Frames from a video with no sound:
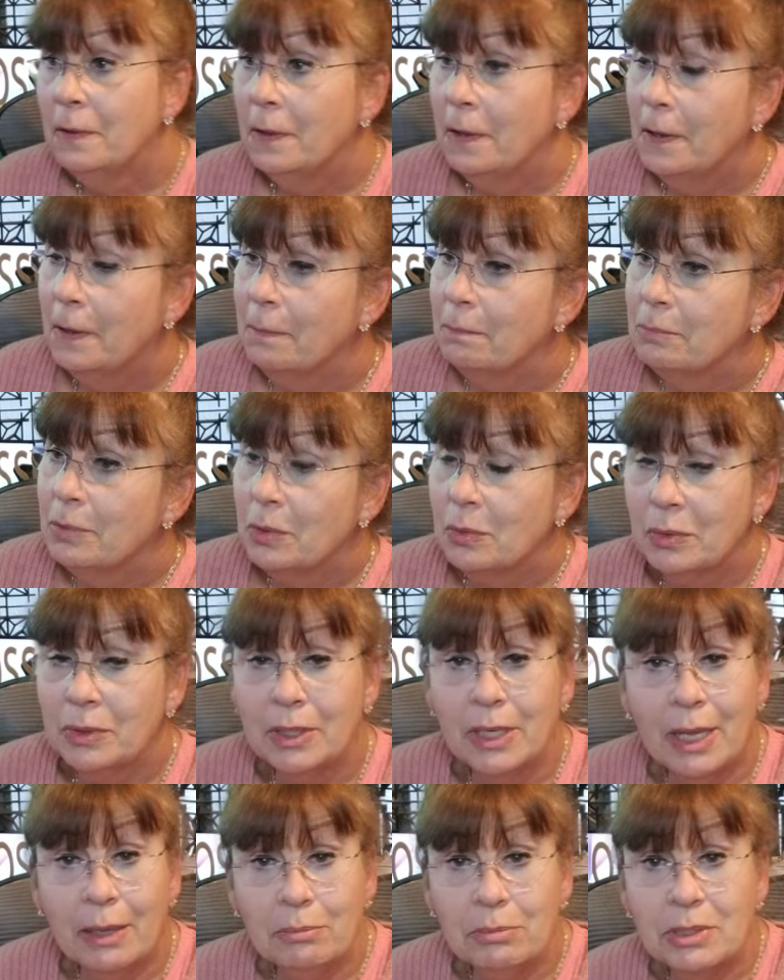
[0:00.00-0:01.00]
but wouldn't
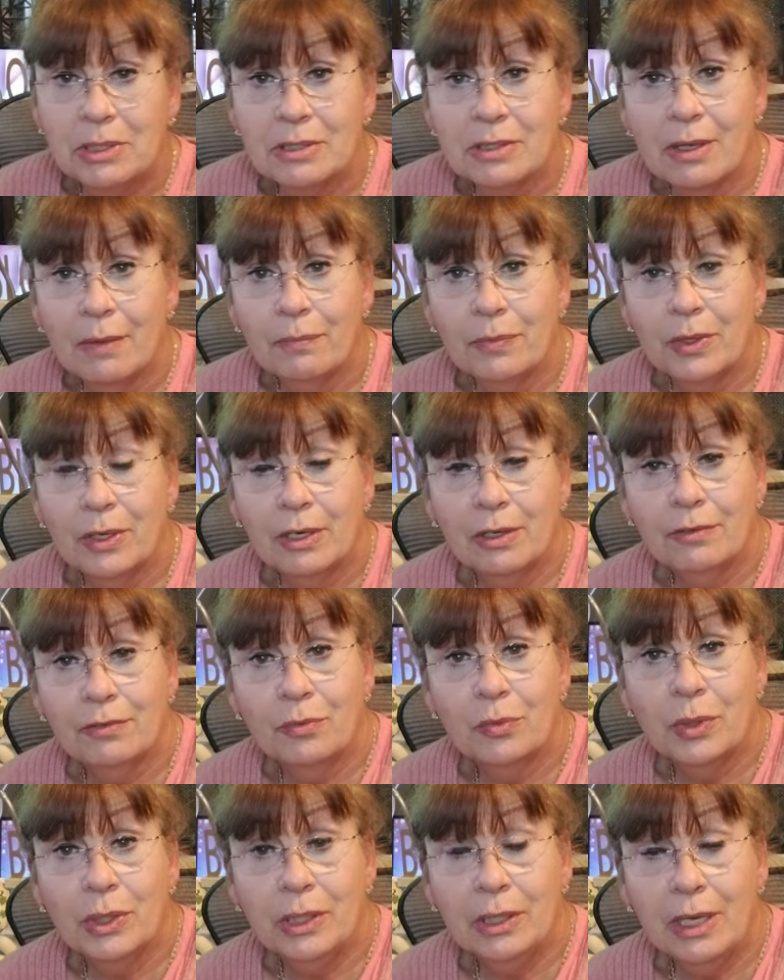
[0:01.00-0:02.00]
that be something if
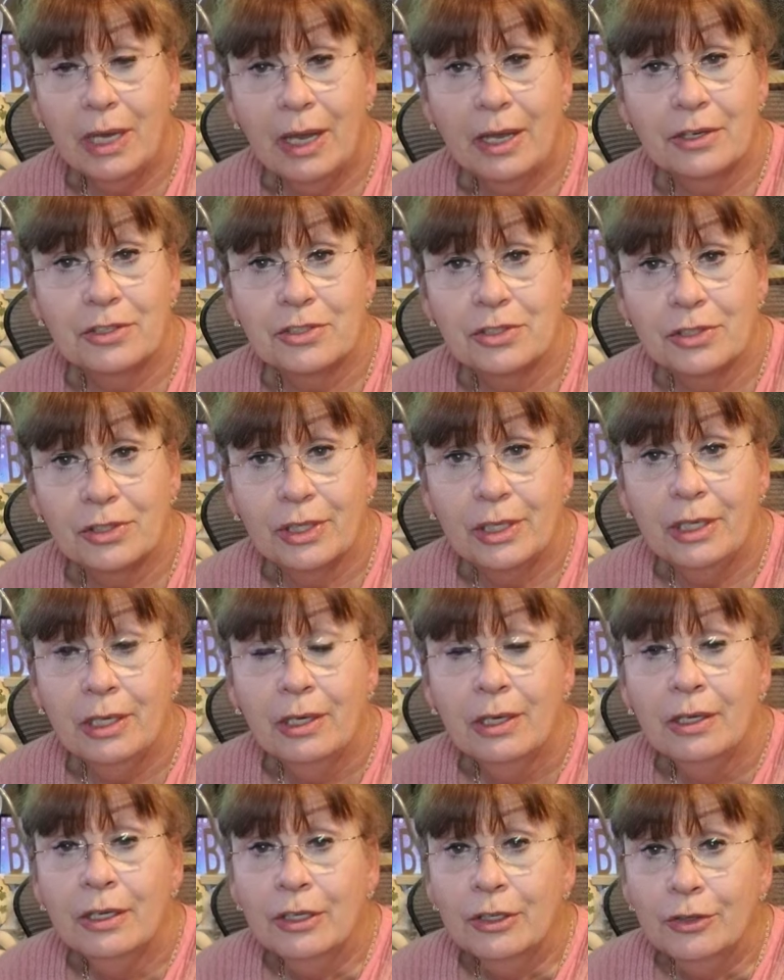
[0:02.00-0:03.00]
we actually
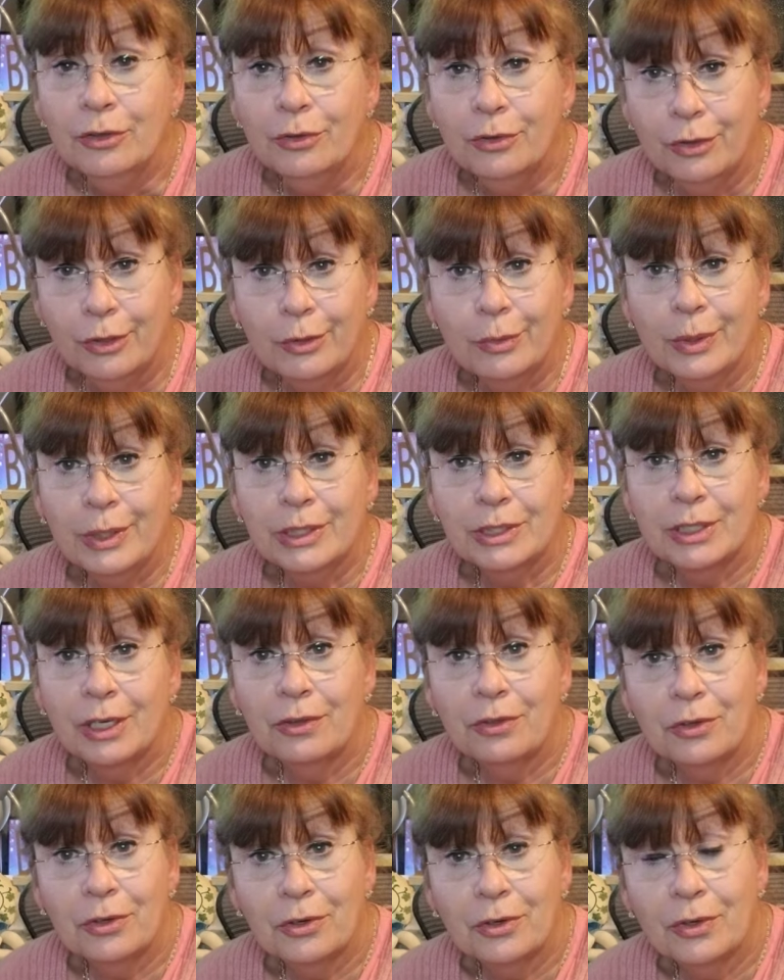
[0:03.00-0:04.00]
knew each
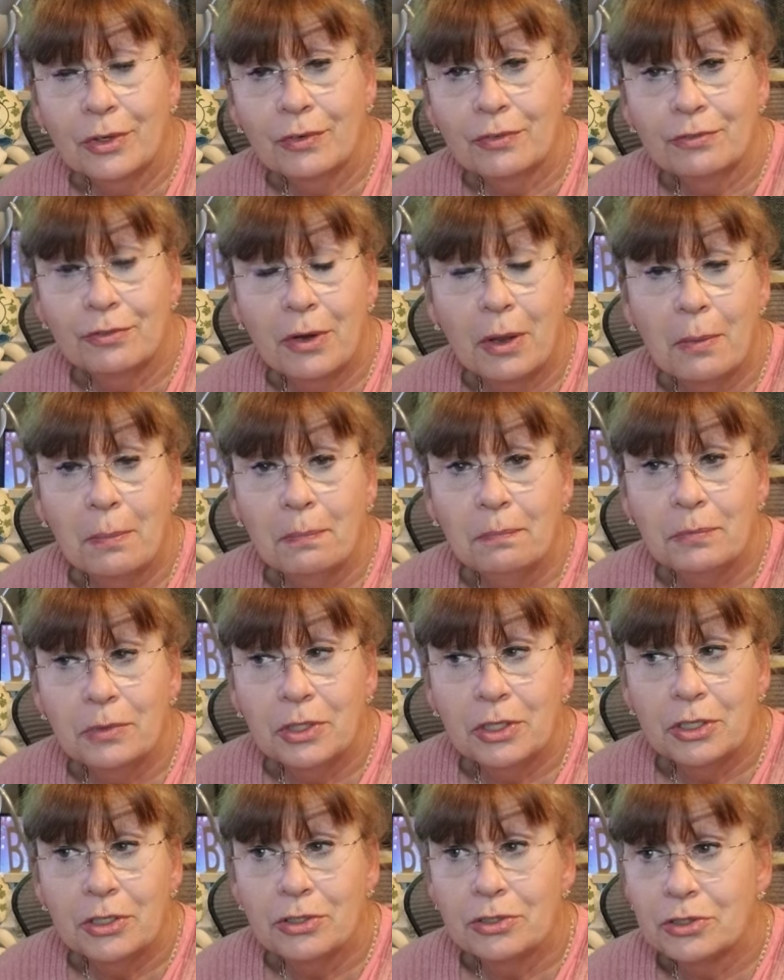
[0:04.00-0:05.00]
other from
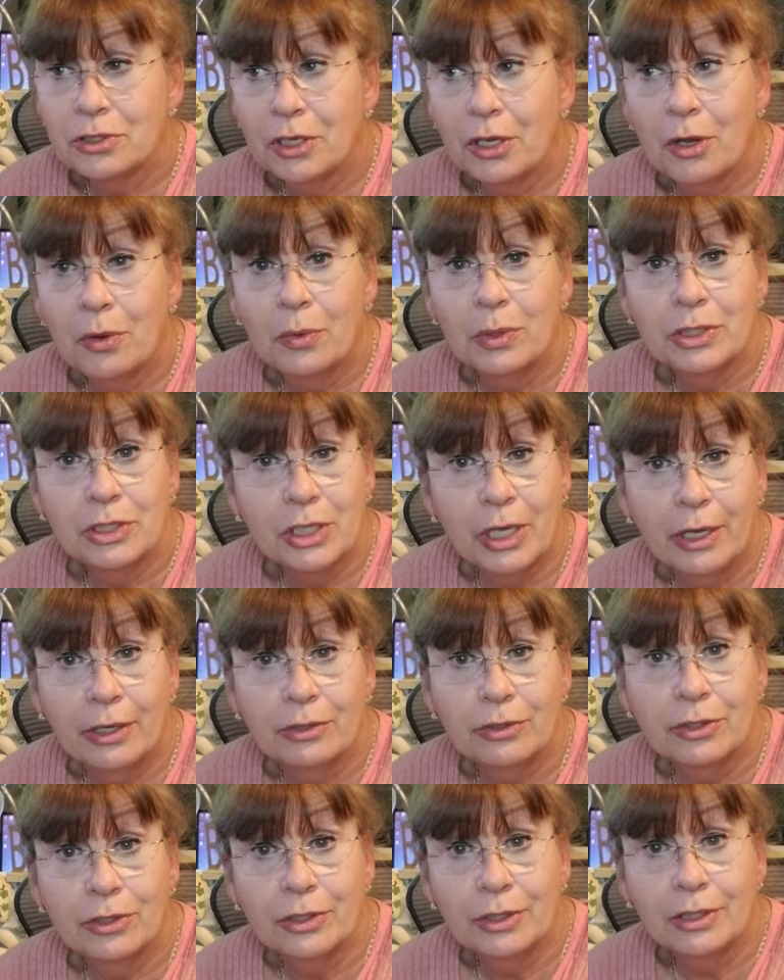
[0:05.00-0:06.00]
years ago in
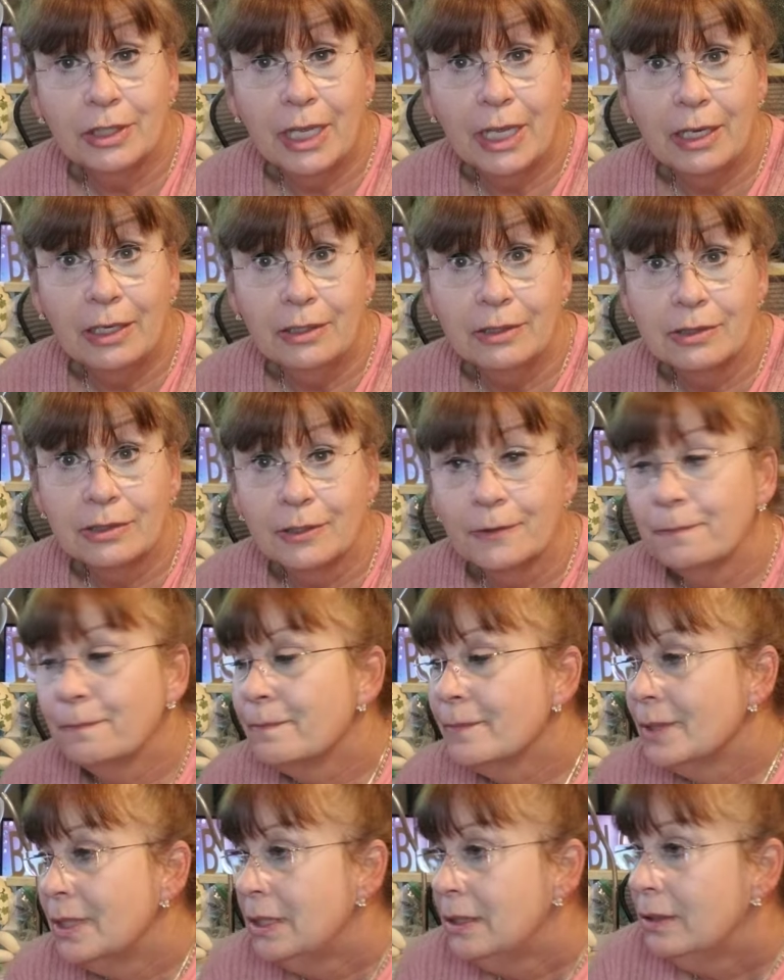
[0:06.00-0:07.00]
childhood days?
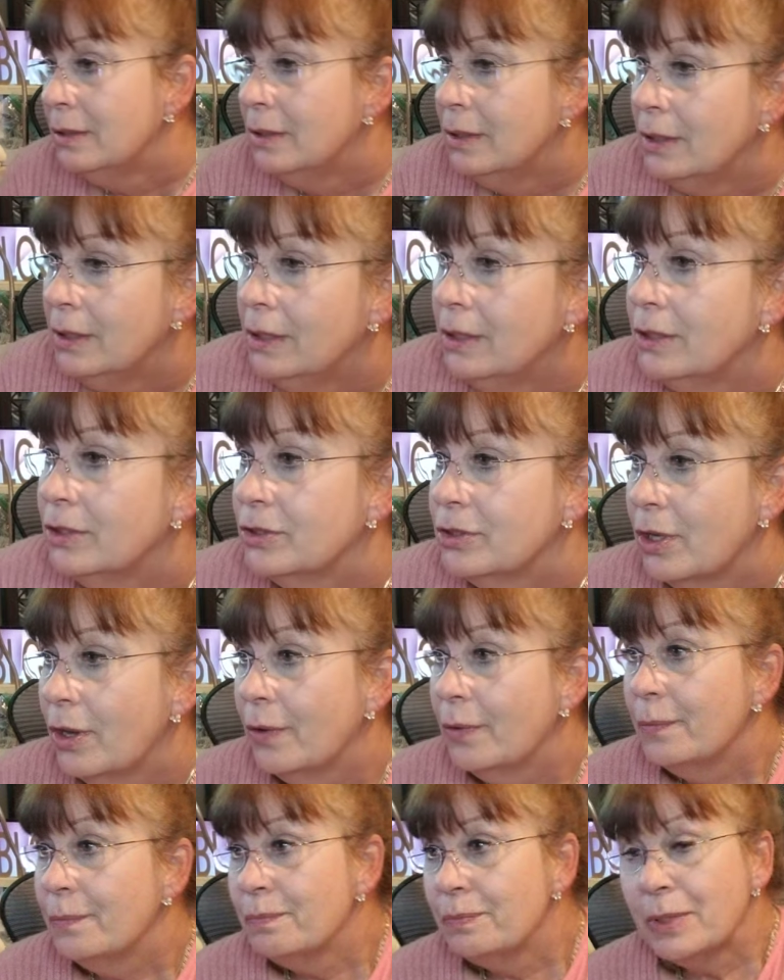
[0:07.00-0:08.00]

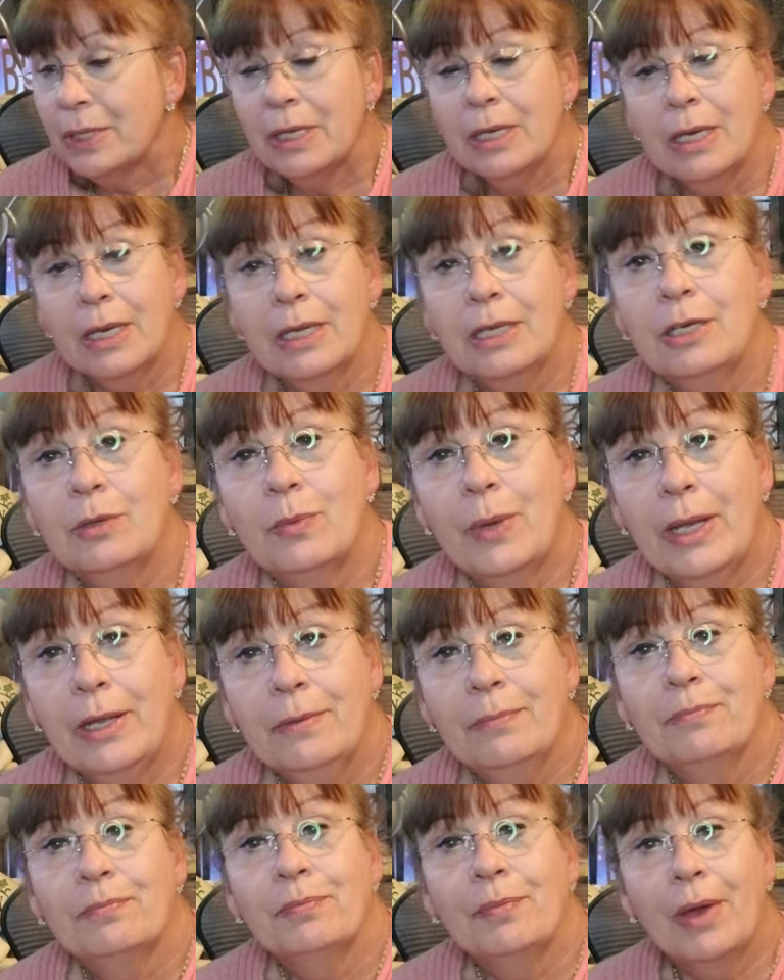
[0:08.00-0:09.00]
So, anyway,
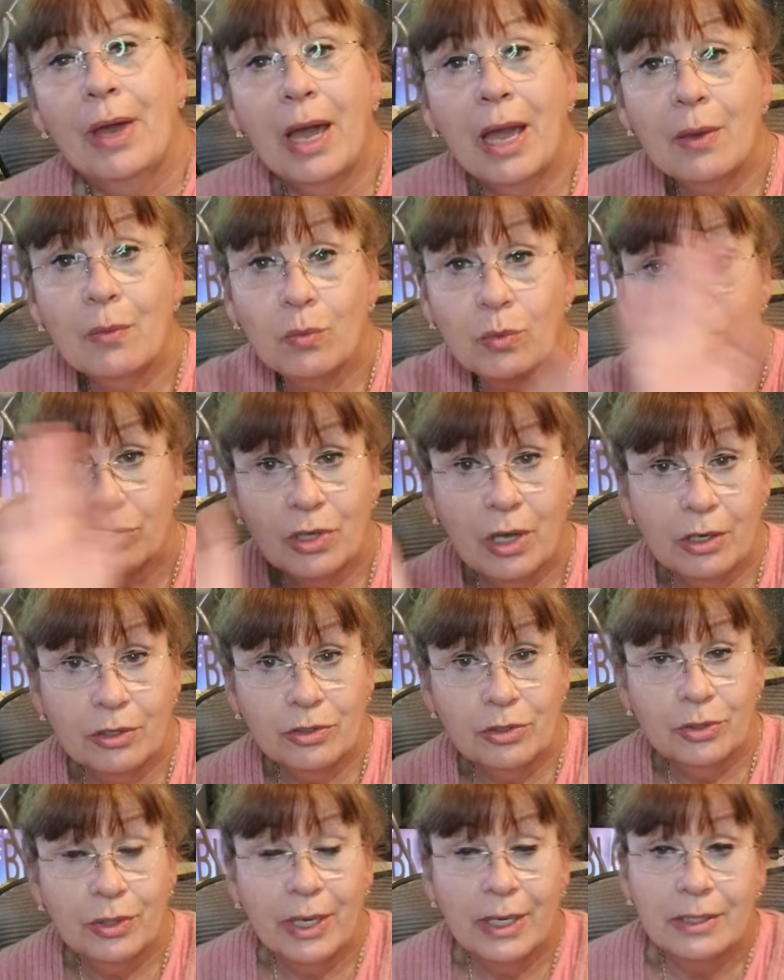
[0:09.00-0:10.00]
I will talk
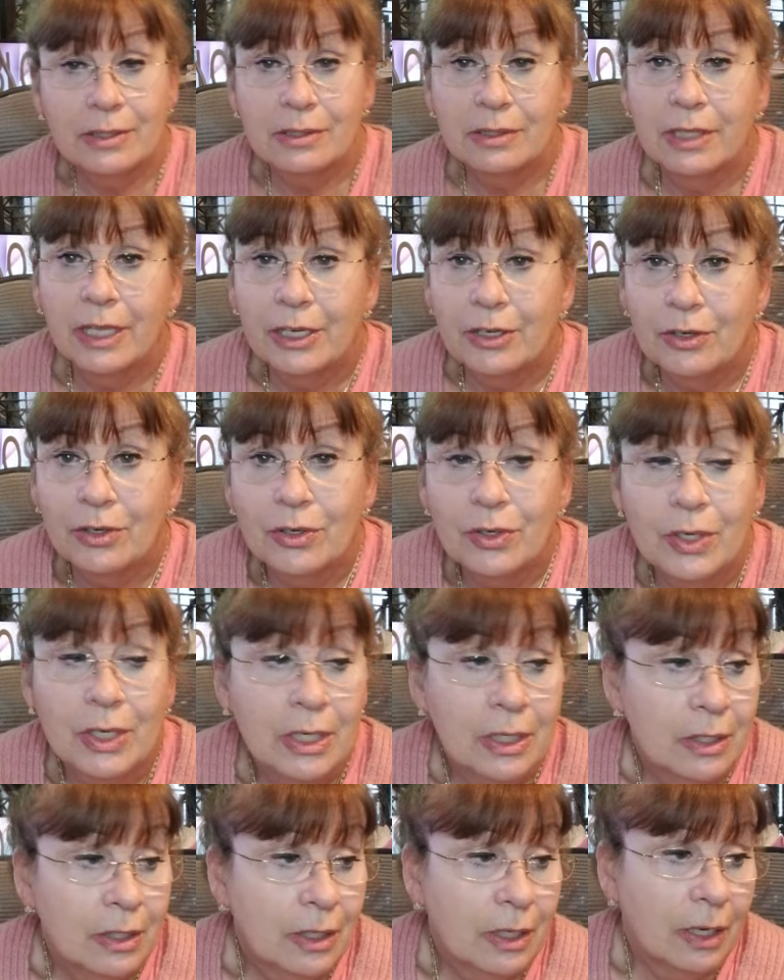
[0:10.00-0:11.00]
to you guys later.
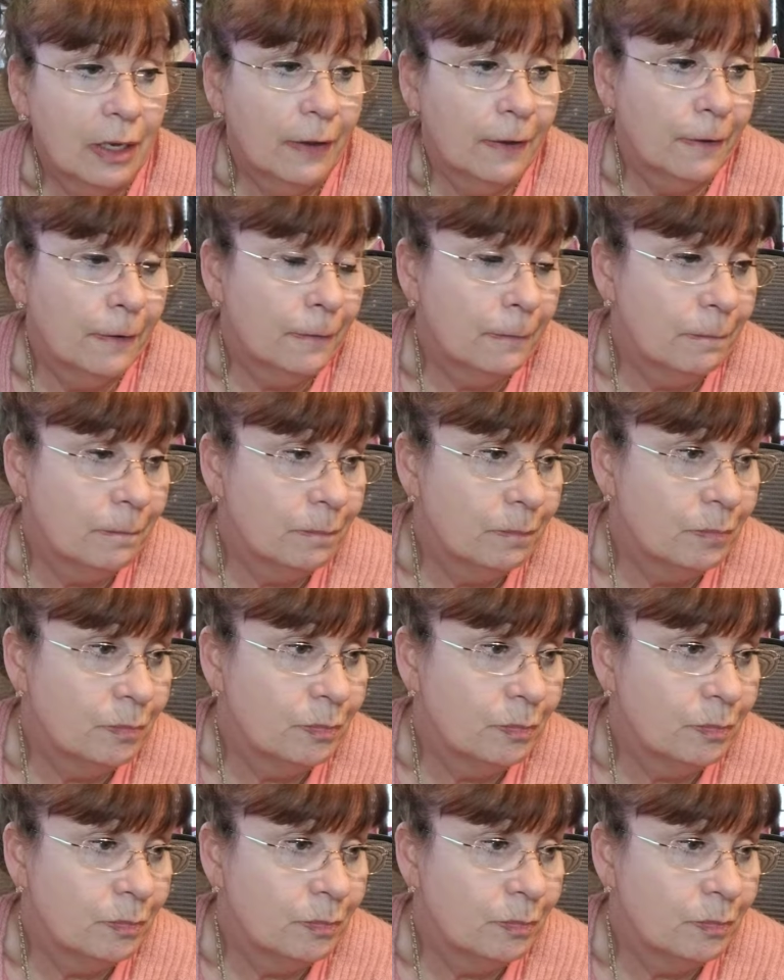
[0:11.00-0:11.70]
Of